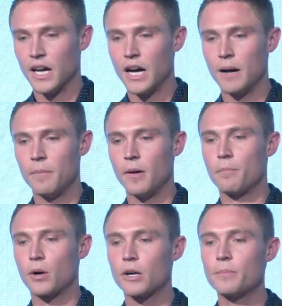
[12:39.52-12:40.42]

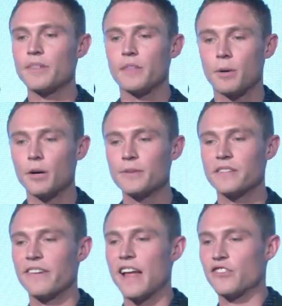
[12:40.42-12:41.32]
The
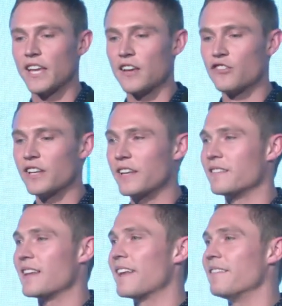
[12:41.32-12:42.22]
purpose of education
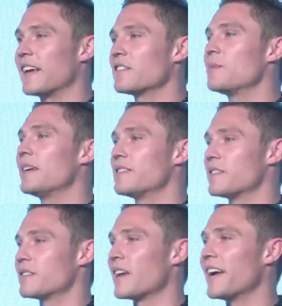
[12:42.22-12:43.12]
is advancement in
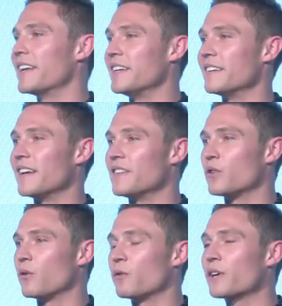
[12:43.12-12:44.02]
society. And
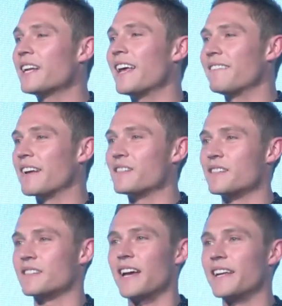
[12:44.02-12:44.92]
so if we're going to advance
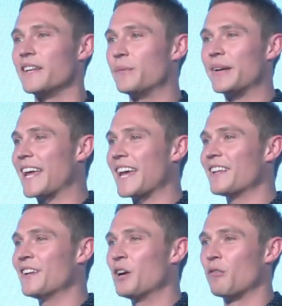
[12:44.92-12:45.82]
society, we
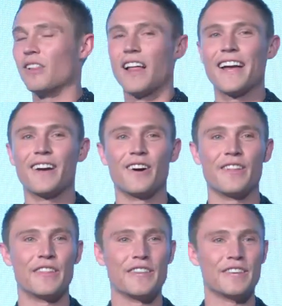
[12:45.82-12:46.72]
can't rely
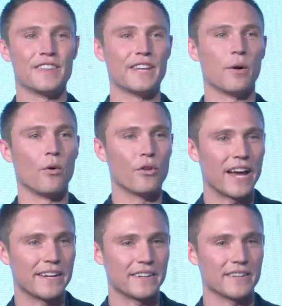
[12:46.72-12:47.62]
on the old
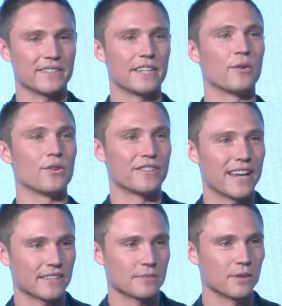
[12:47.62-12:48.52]
ideas, the old
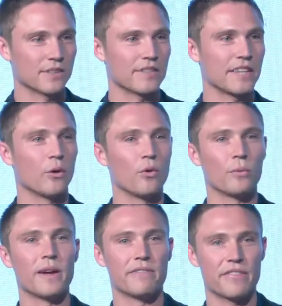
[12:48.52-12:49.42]
textbooks, the
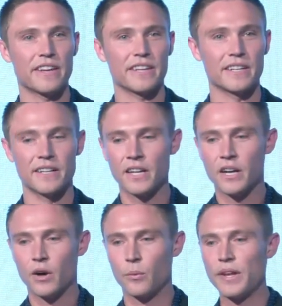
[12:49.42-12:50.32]
old way of thinking.
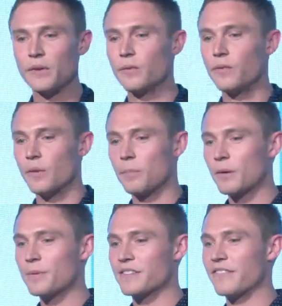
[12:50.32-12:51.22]
The
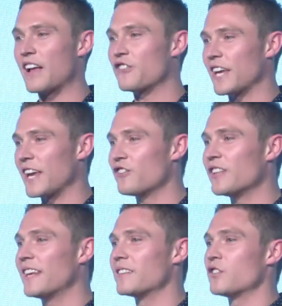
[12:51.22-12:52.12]
purpose of
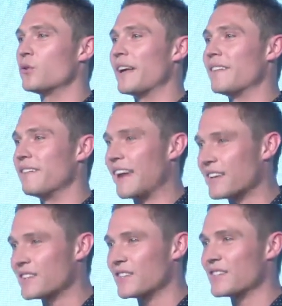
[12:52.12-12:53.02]
education is to
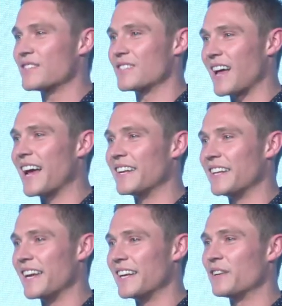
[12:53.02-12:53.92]
advance
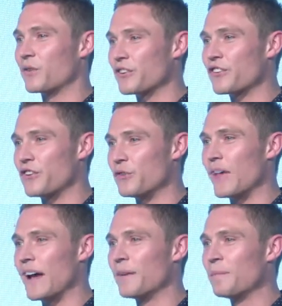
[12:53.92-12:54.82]
society. And in order to do
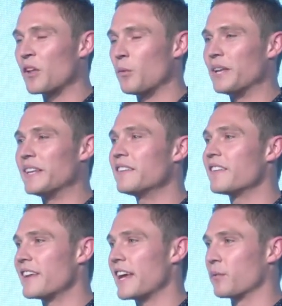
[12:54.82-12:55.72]
that, we need
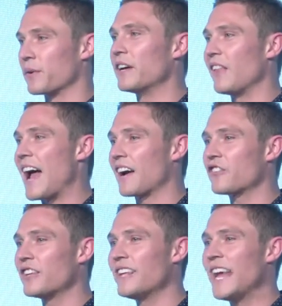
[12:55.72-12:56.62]
to take real
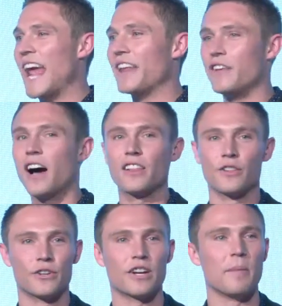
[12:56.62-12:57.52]
action and
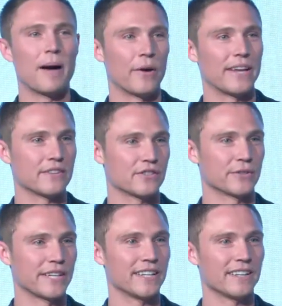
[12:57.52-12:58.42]
not learn about
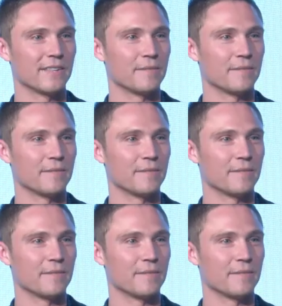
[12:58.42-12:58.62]
history.